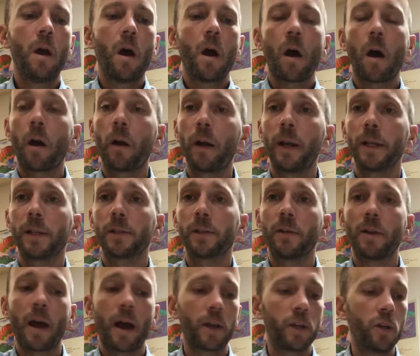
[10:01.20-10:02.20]
All right, so
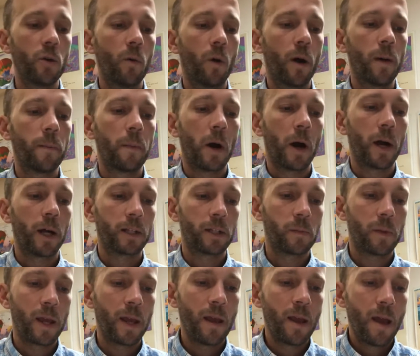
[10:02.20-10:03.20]
now you unpause
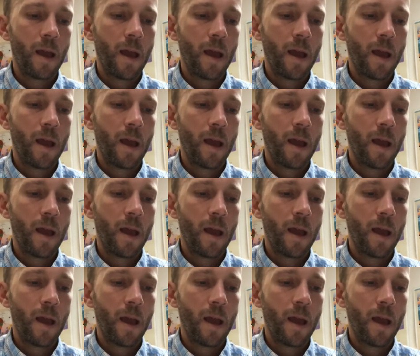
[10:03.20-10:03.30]
me.